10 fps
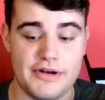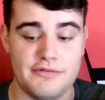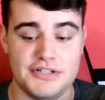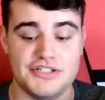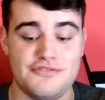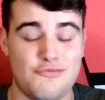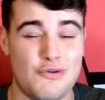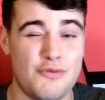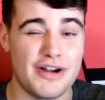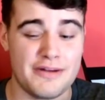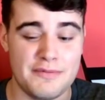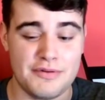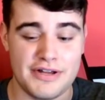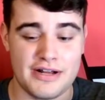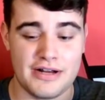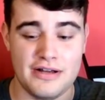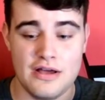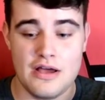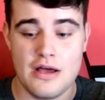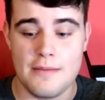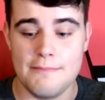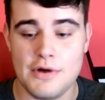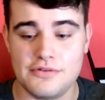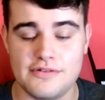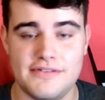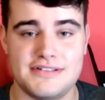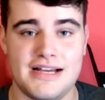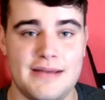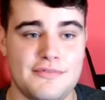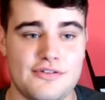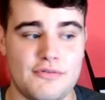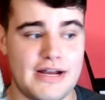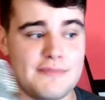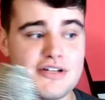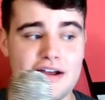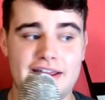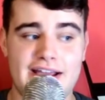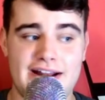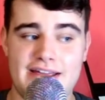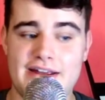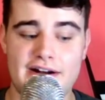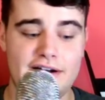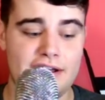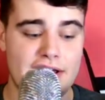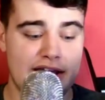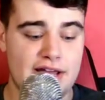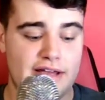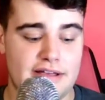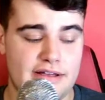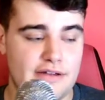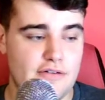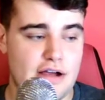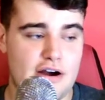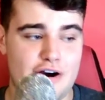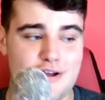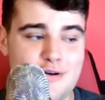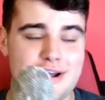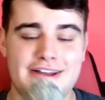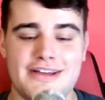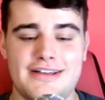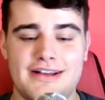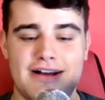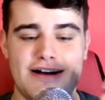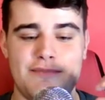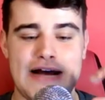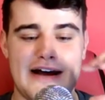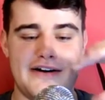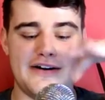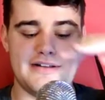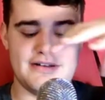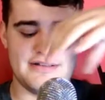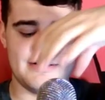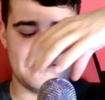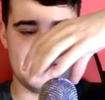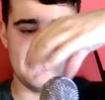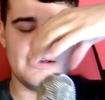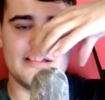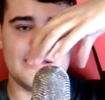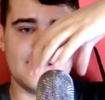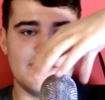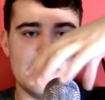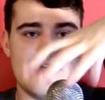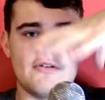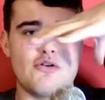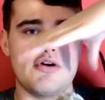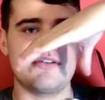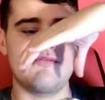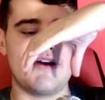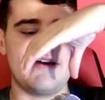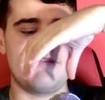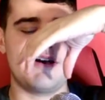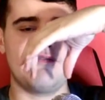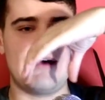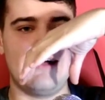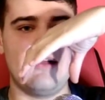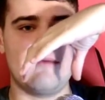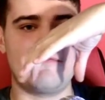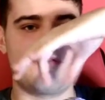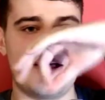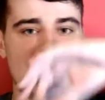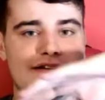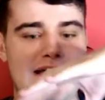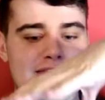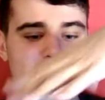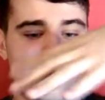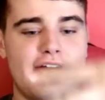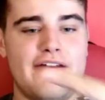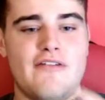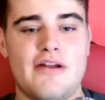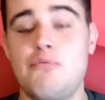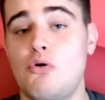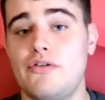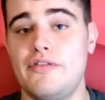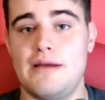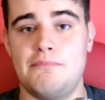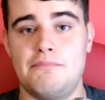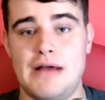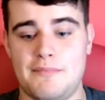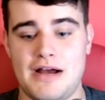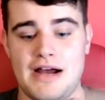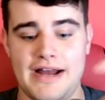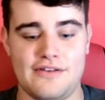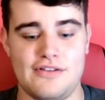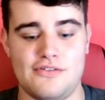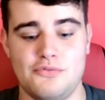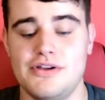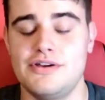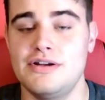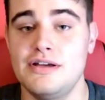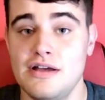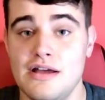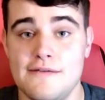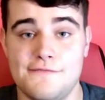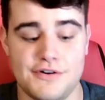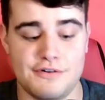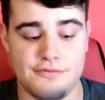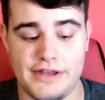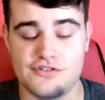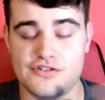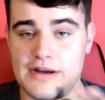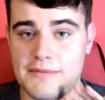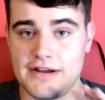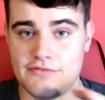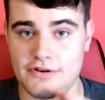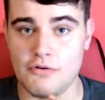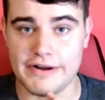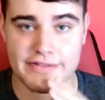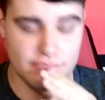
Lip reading: which is what we're going to be putting on most of the time. So when I'm talking at it here, the cardioid pattern records very, very well up front and then very, very poorly back behind. So that's really good for like streaming and recording,